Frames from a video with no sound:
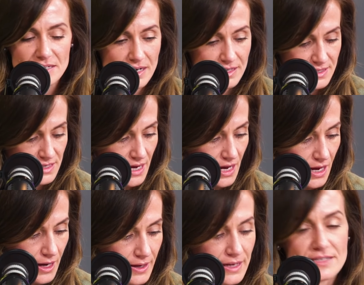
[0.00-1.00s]
does.
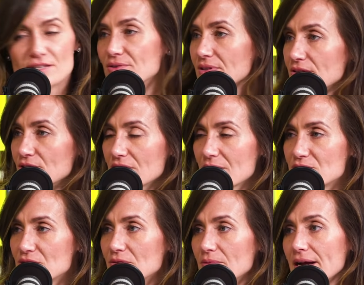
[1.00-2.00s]
And so you're
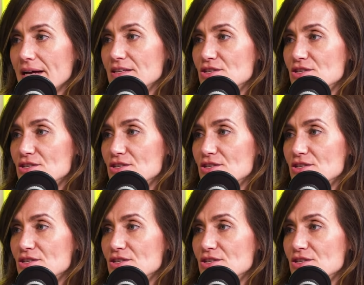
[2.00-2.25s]
absolutely right.